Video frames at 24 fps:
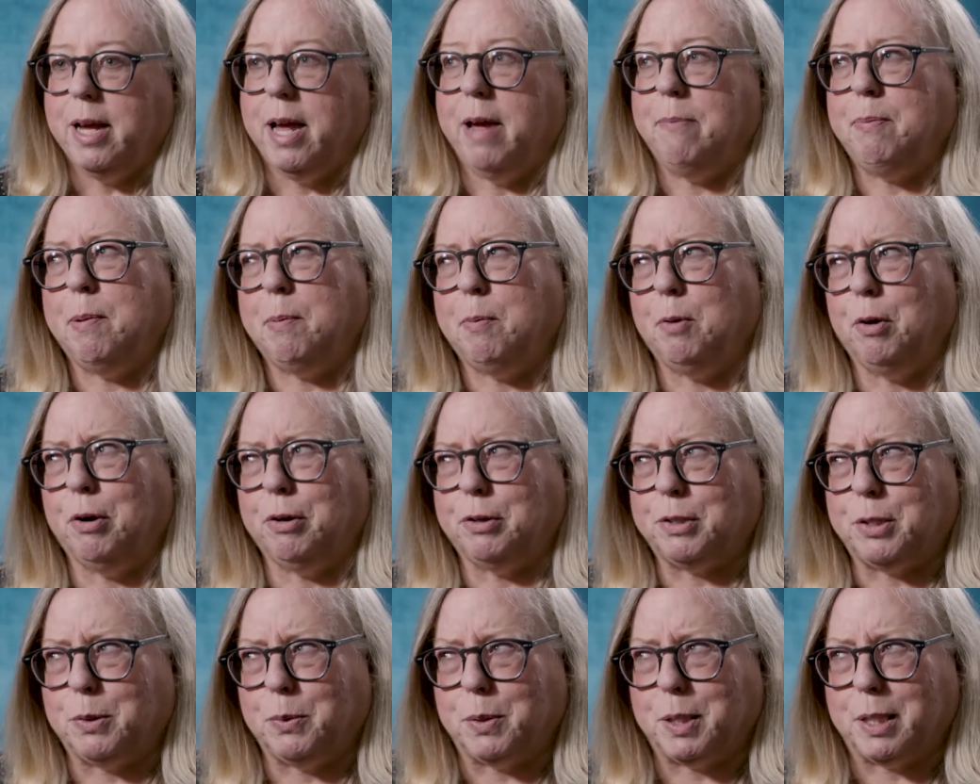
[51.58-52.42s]
if people
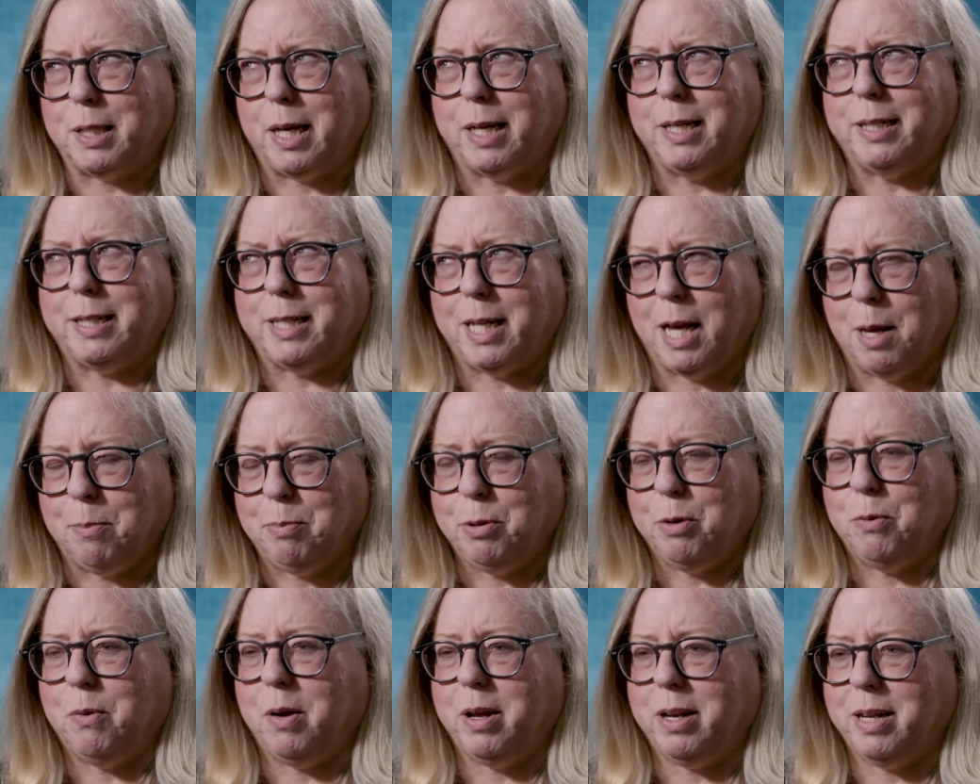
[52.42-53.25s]
aren't so excited to
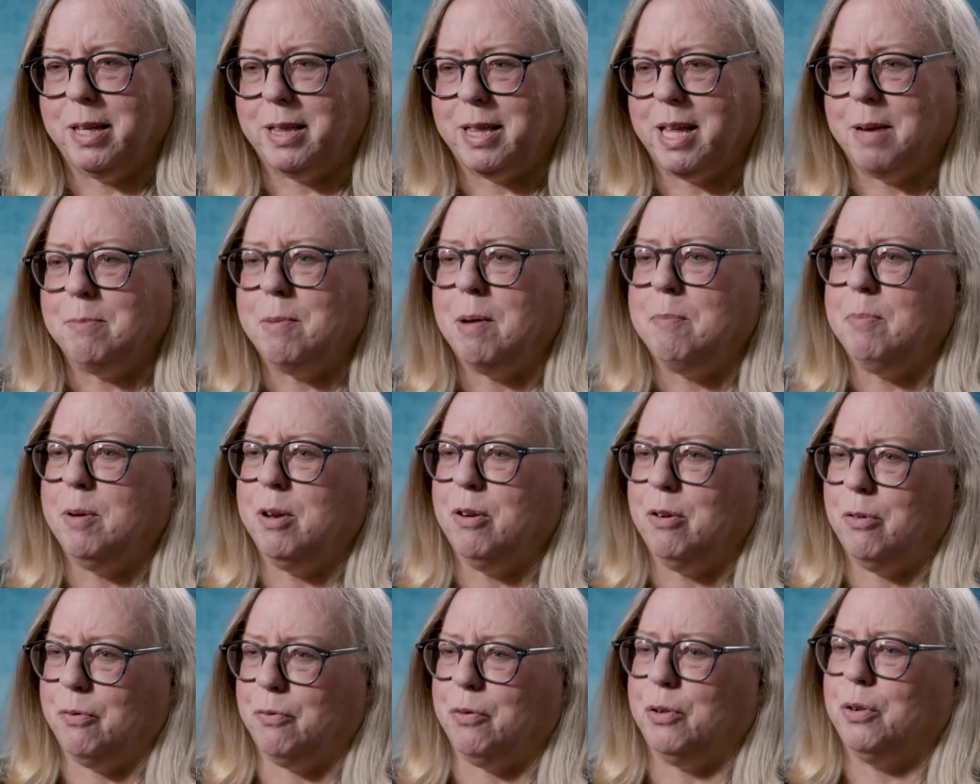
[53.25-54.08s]
help you on it, that might be
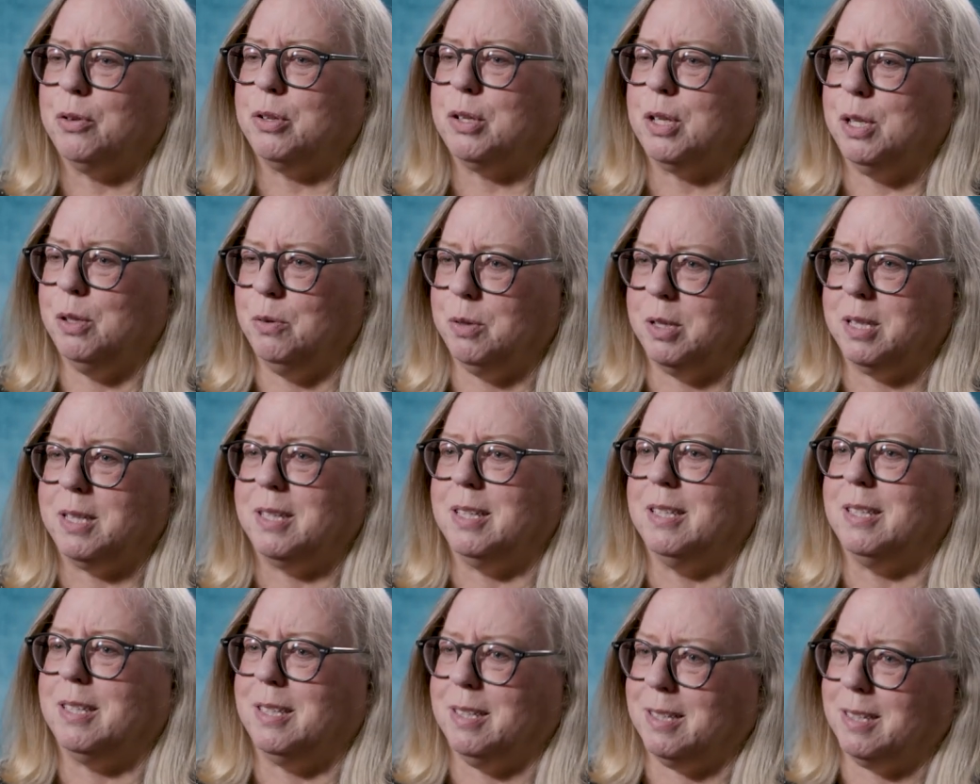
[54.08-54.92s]
your first clue that
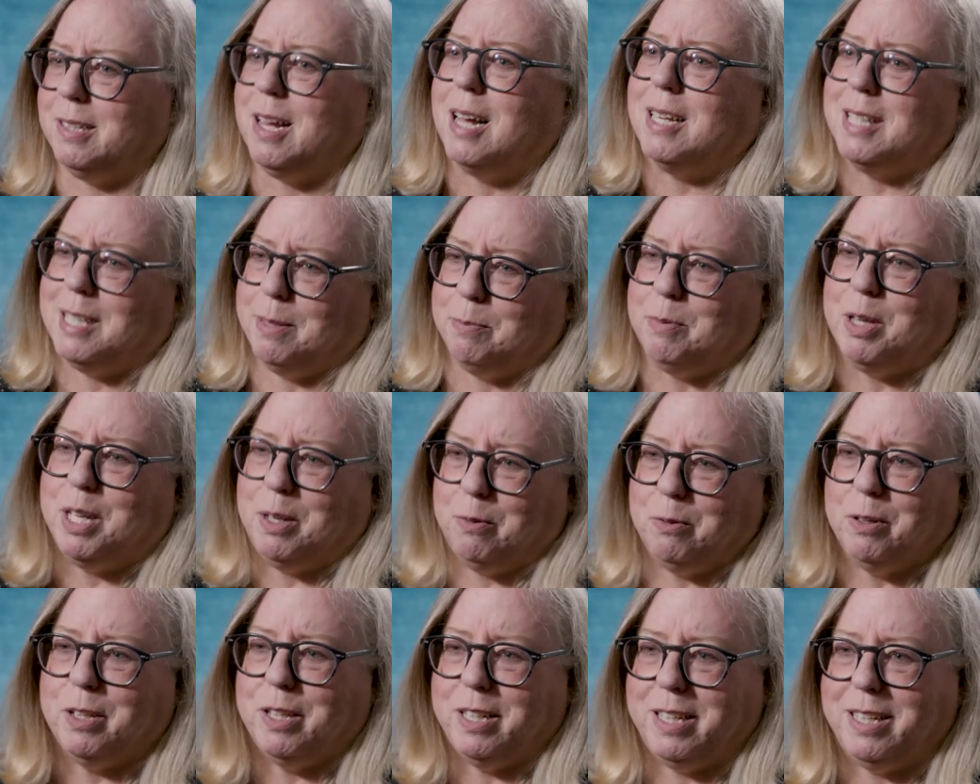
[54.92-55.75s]
this is not
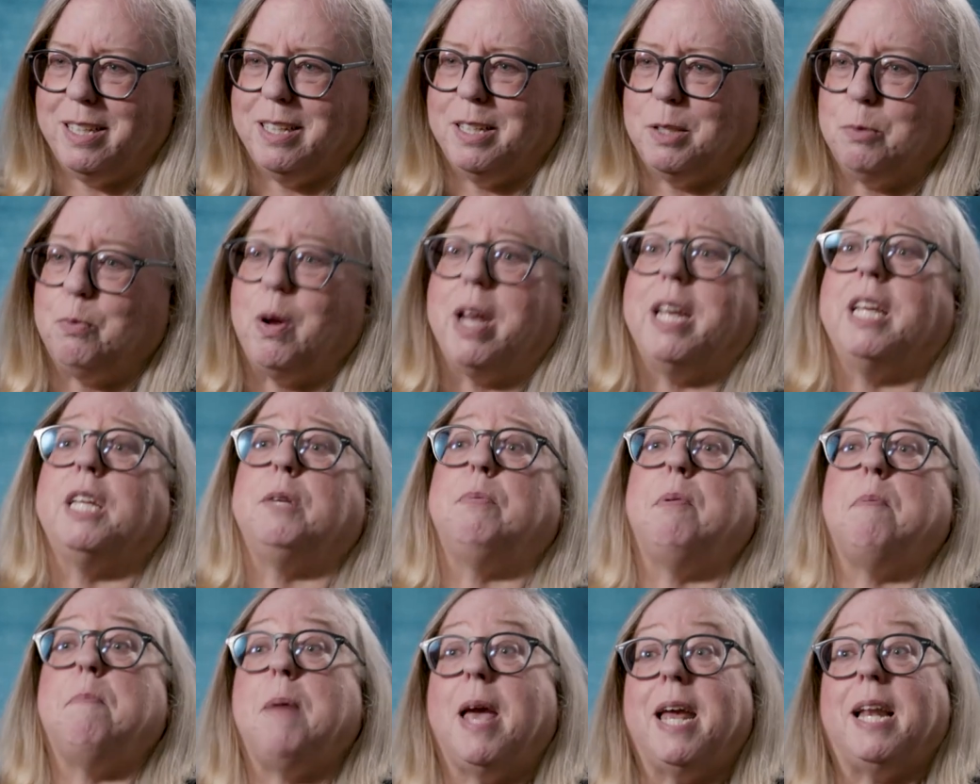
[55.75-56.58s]
something really is ready
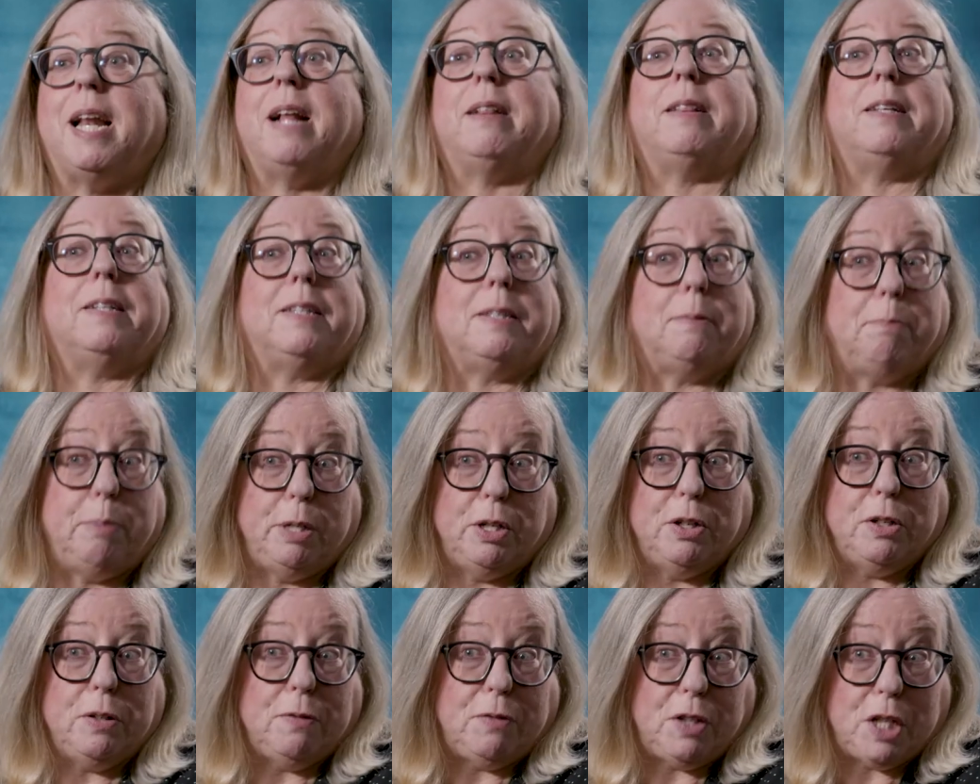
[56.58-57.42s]
to be made at this
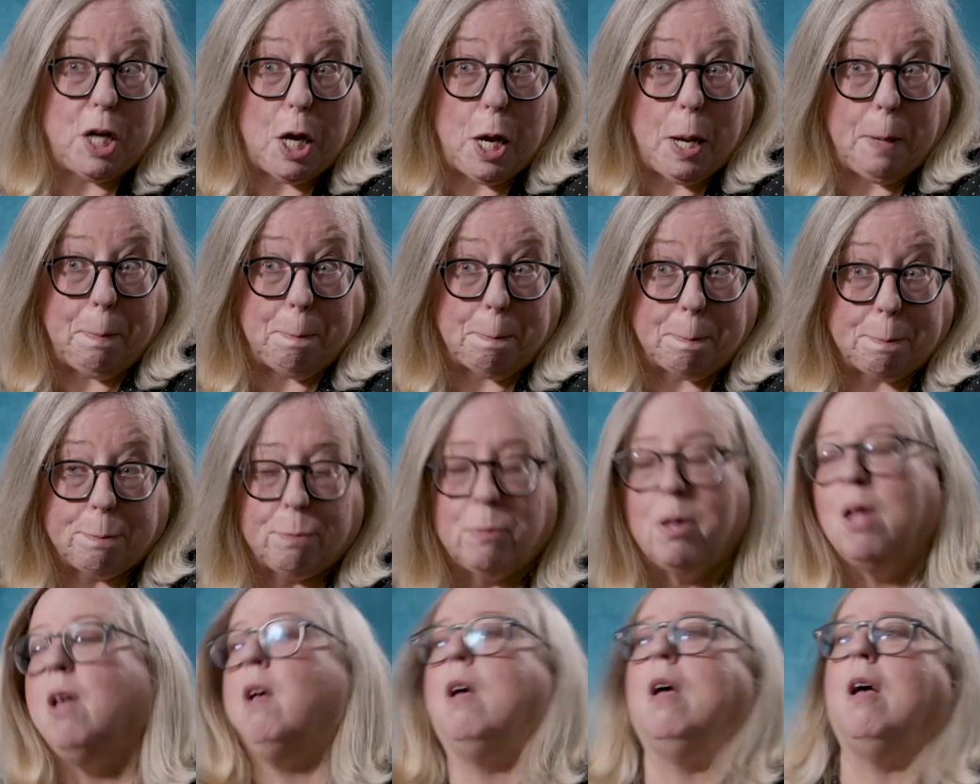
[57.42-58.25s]
period of time
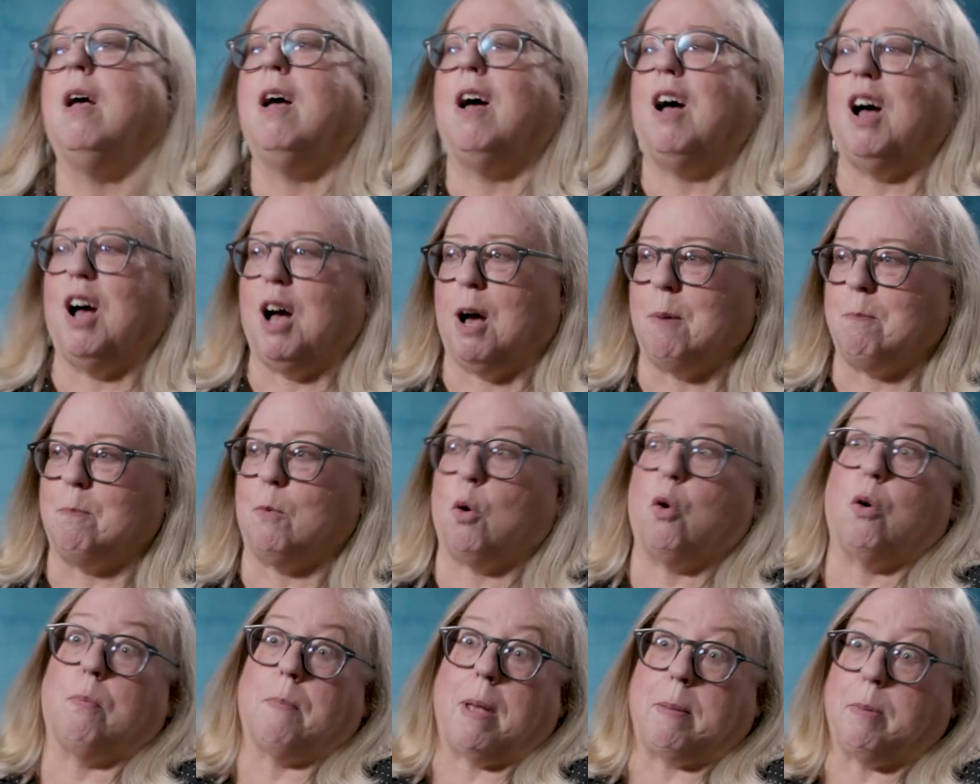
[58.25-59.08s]
um,
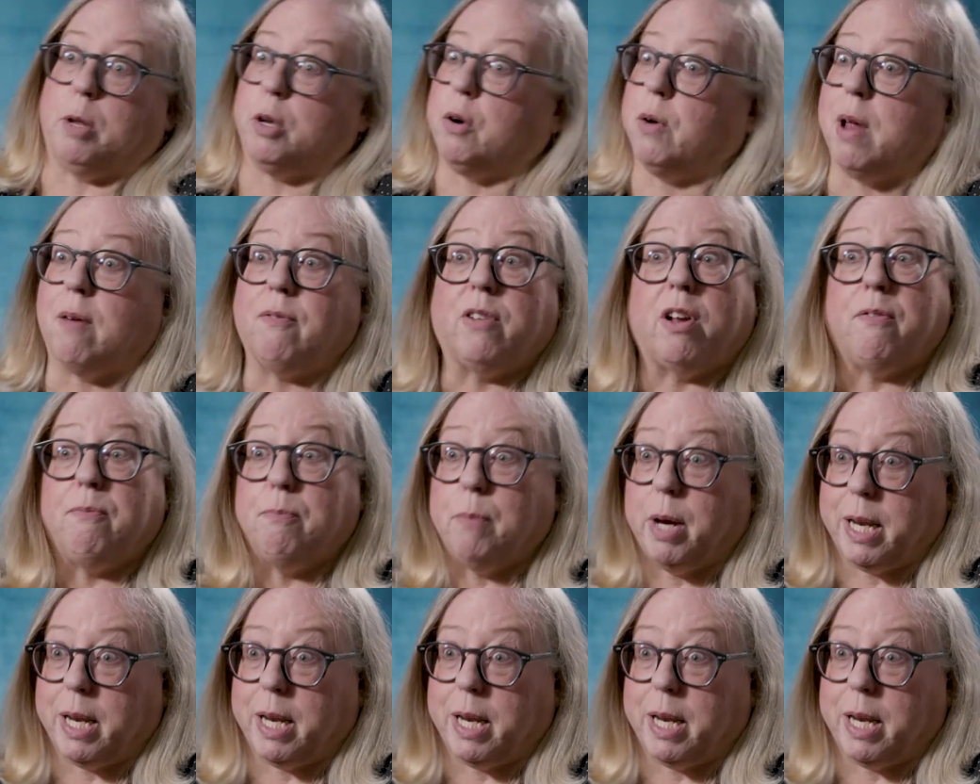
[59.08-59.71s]
or maybe you don't have enough